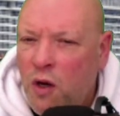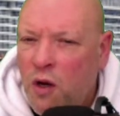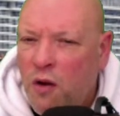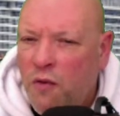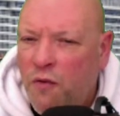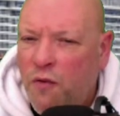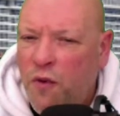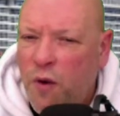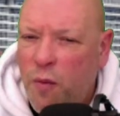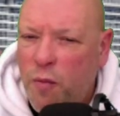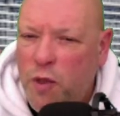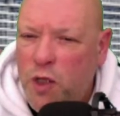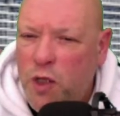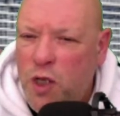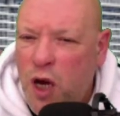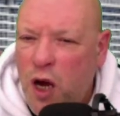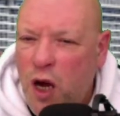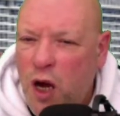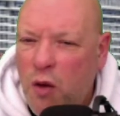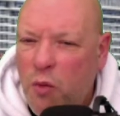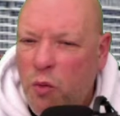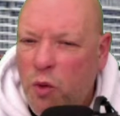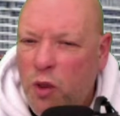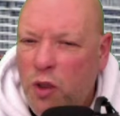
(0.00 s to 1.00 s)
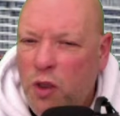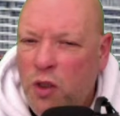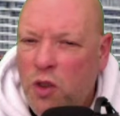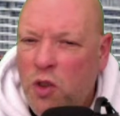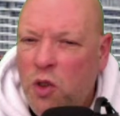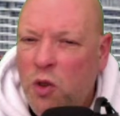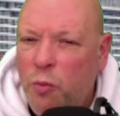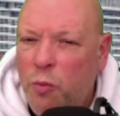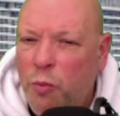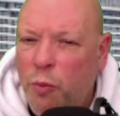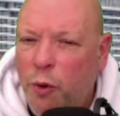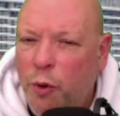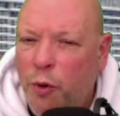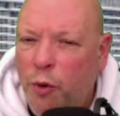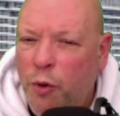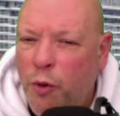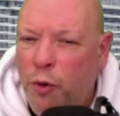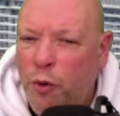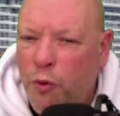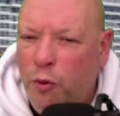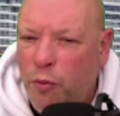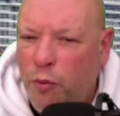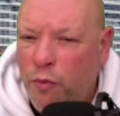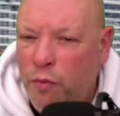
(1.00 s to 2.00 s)
from Darwin to
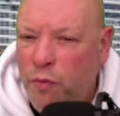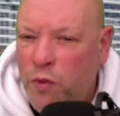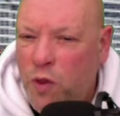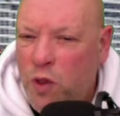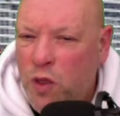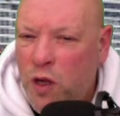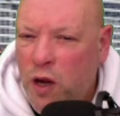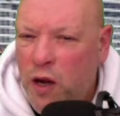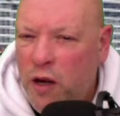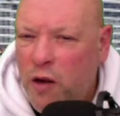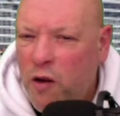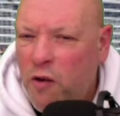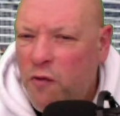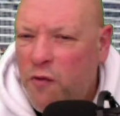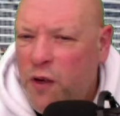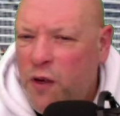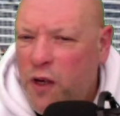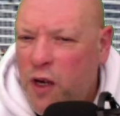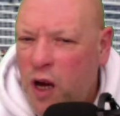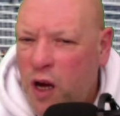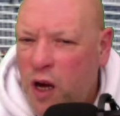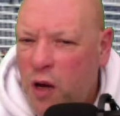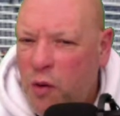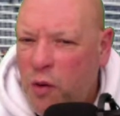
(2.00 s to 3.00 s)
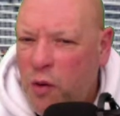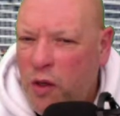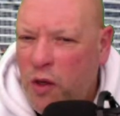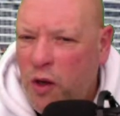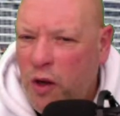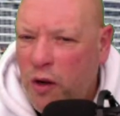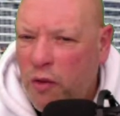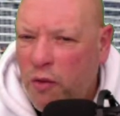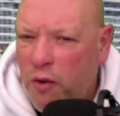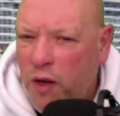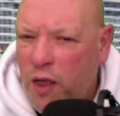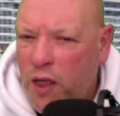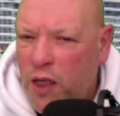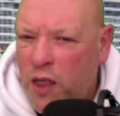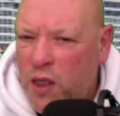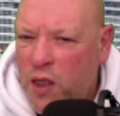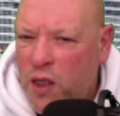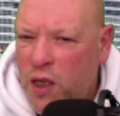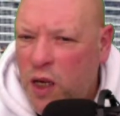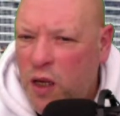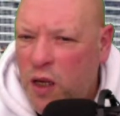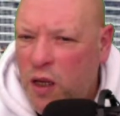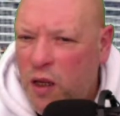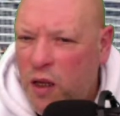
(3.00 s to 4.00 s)
Broome. Starting off at Darwin, going around
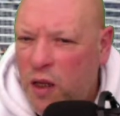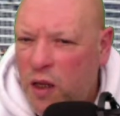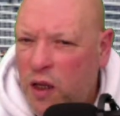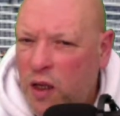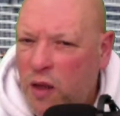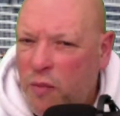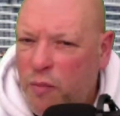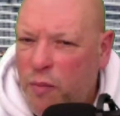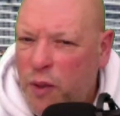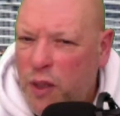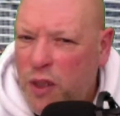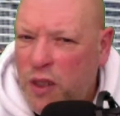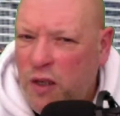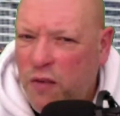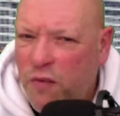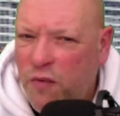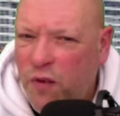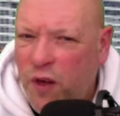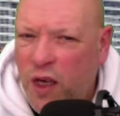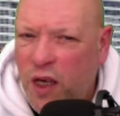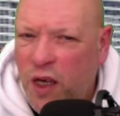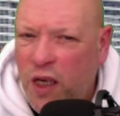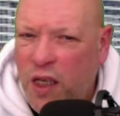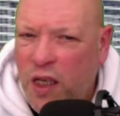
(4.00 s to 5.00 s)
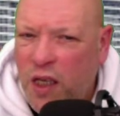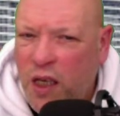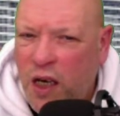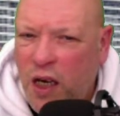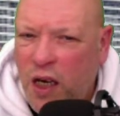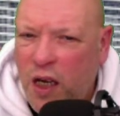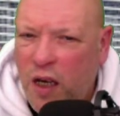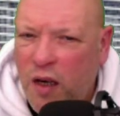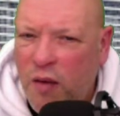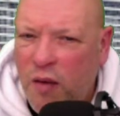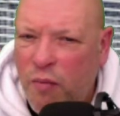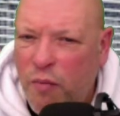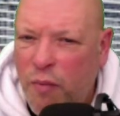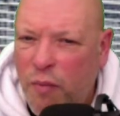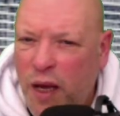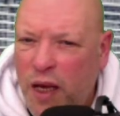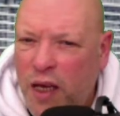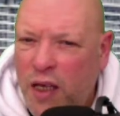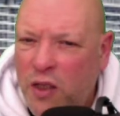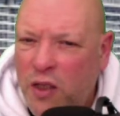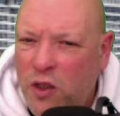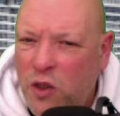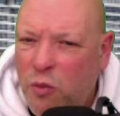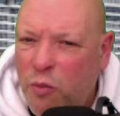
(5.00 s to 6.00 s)
the Pacific, and then heading
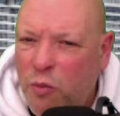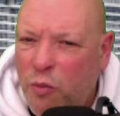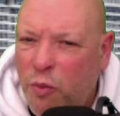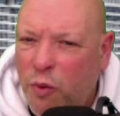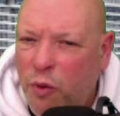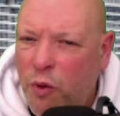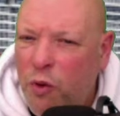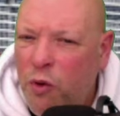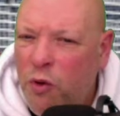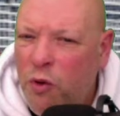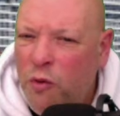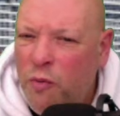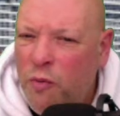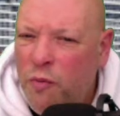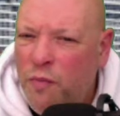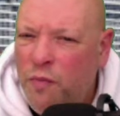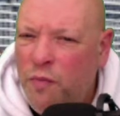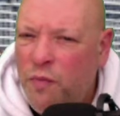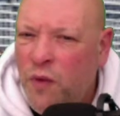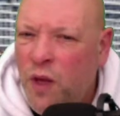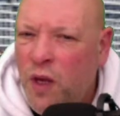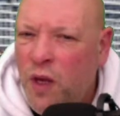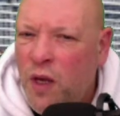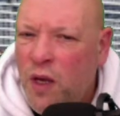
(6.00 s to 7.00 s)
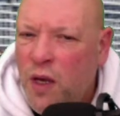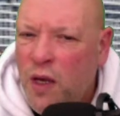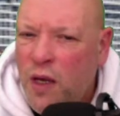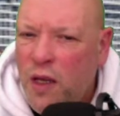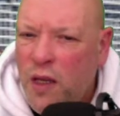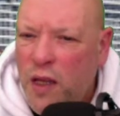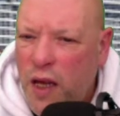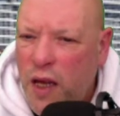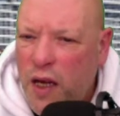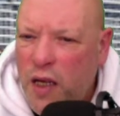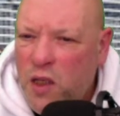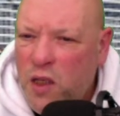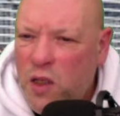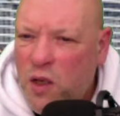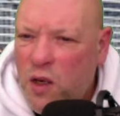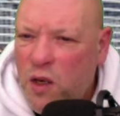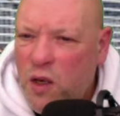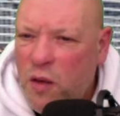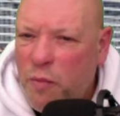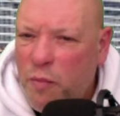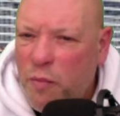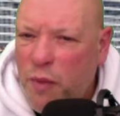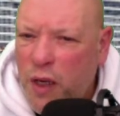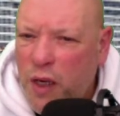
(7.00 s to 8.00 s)
back into Broome. That is going
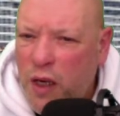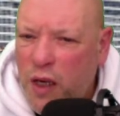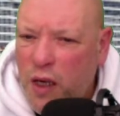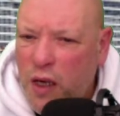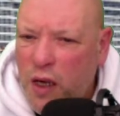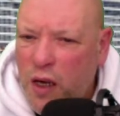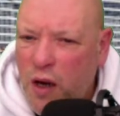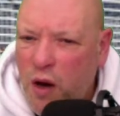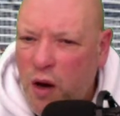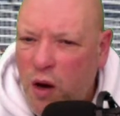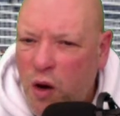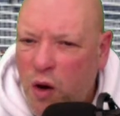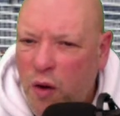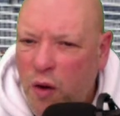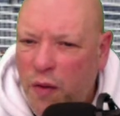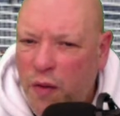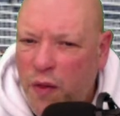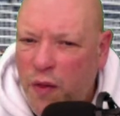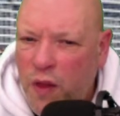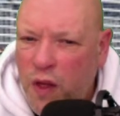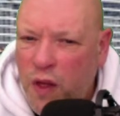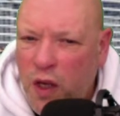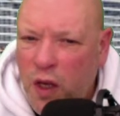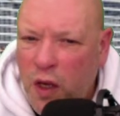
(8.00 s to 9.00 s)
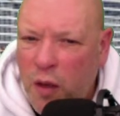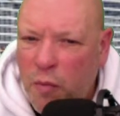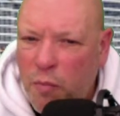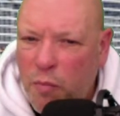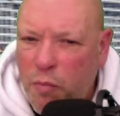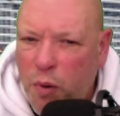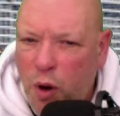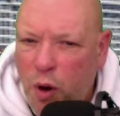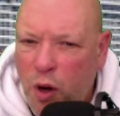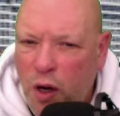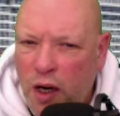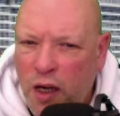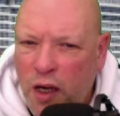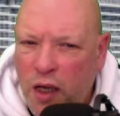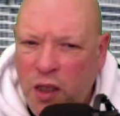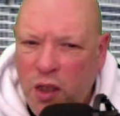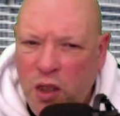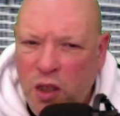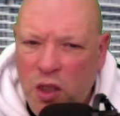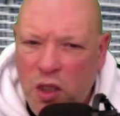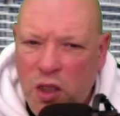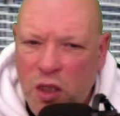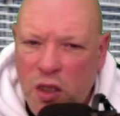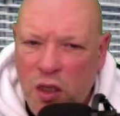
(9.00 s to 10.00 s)
to be on the
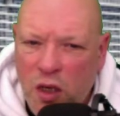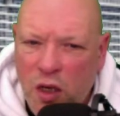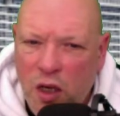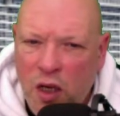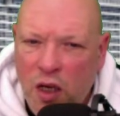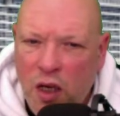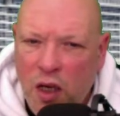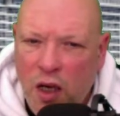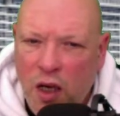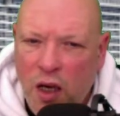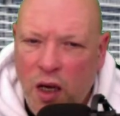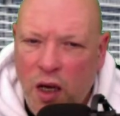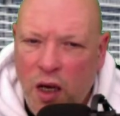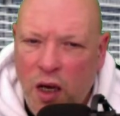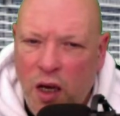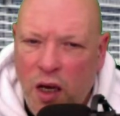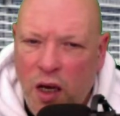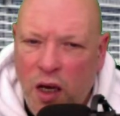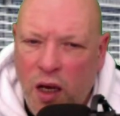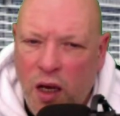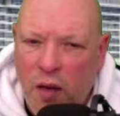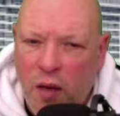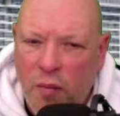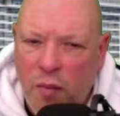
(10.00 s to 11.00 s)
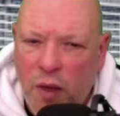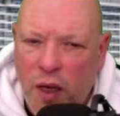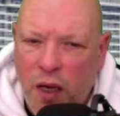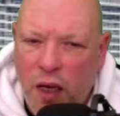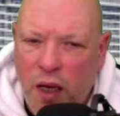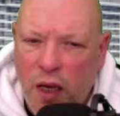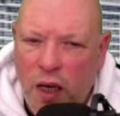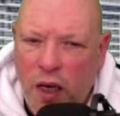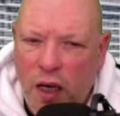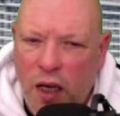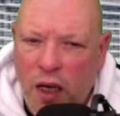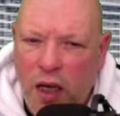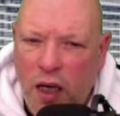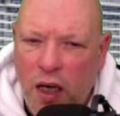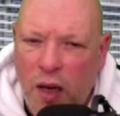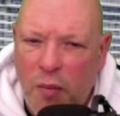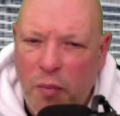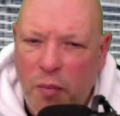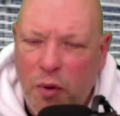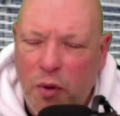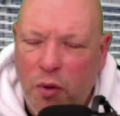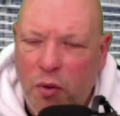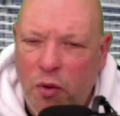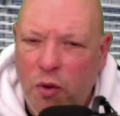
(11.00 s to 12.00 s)
Ponant Le
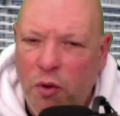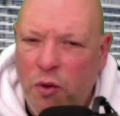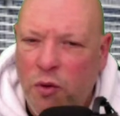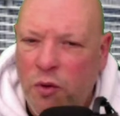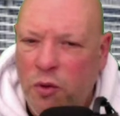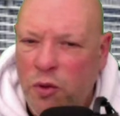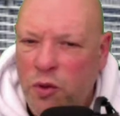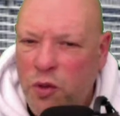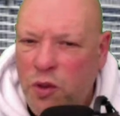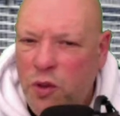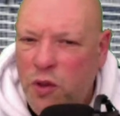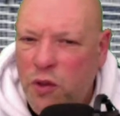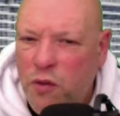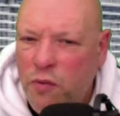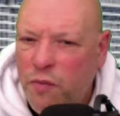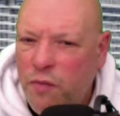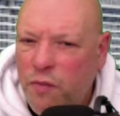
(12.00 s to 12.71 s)
Laperouse,